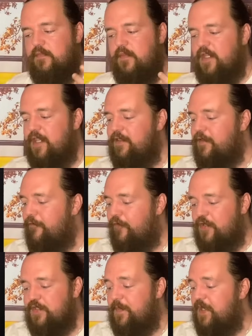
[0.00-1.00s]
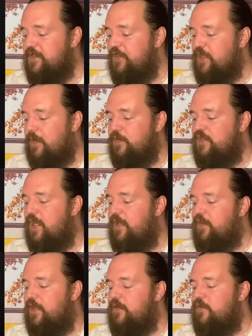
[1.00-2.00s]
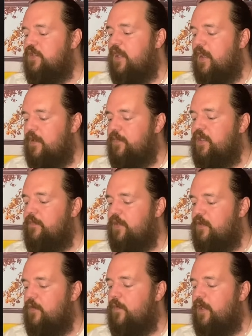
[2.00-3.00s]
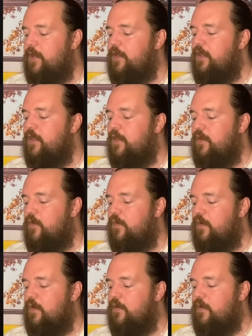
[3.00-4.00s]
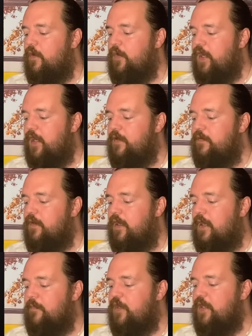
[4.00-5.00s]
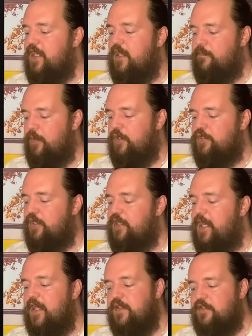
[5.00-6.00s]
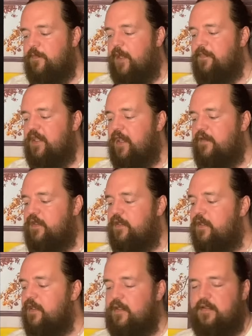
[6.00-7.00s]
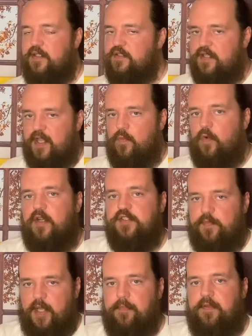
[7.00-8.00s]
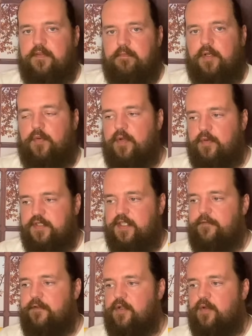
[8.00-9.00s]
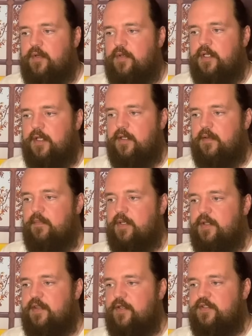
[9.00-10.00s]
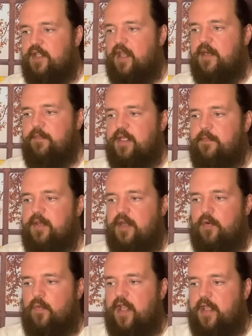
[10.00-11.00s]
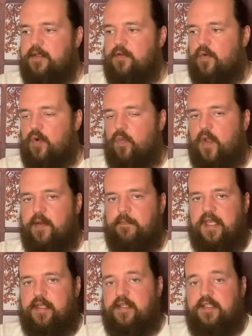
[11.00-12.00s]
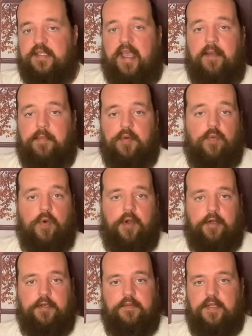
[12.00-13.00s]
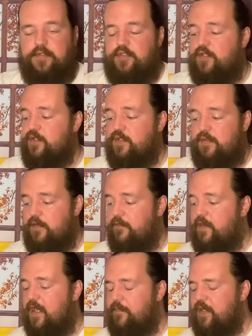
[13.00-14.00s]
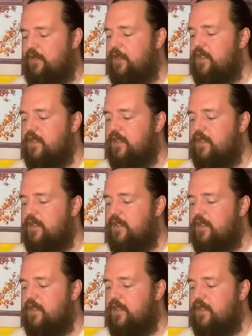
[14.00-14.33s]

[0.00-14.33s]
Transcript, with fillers: the first message I was saying, like, there's got to be a better way, or, okay, I'm going to keep pushing. Yeah, this might be heavy. These 10 wands might be a little difficult, but there's got to be a better way or a way to make this happen or work. That's just the vibe. And